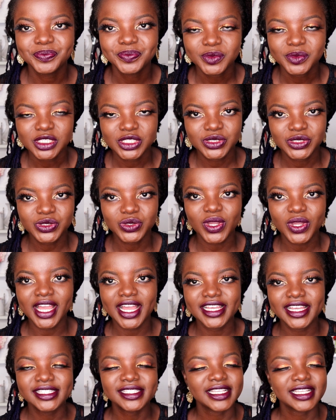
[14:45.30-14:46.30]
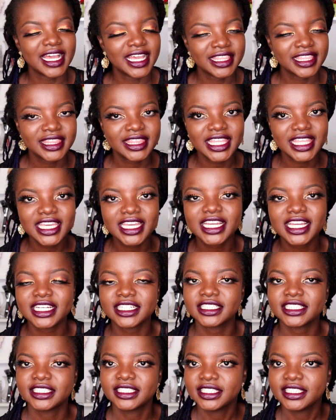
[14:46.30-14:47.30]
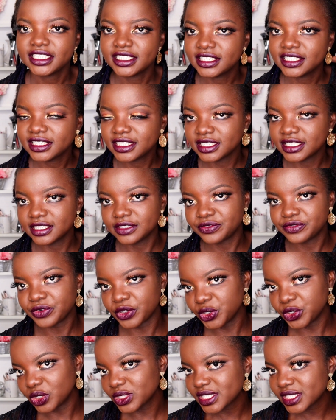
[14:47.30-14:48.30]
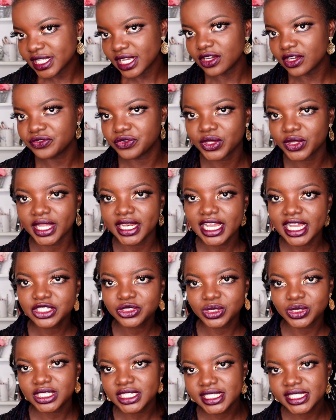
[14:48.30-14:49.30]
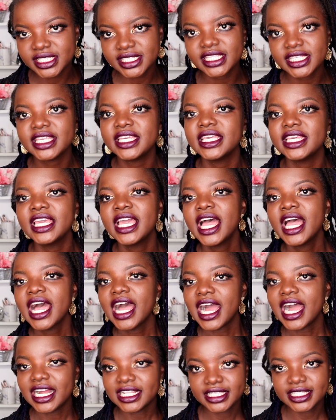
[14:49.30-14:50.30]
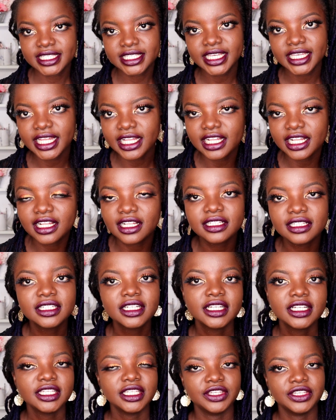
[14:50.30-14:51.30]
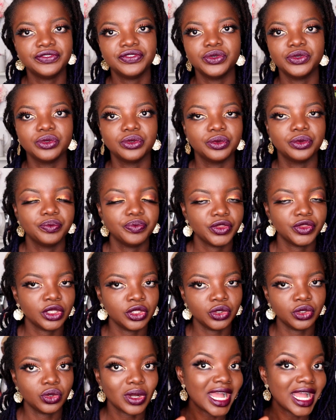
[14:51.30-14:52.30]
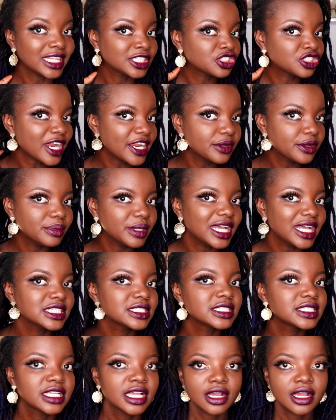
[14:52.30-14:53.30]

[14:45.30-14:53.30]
So guys, I think for yourself you can actually see and tell if I try to be as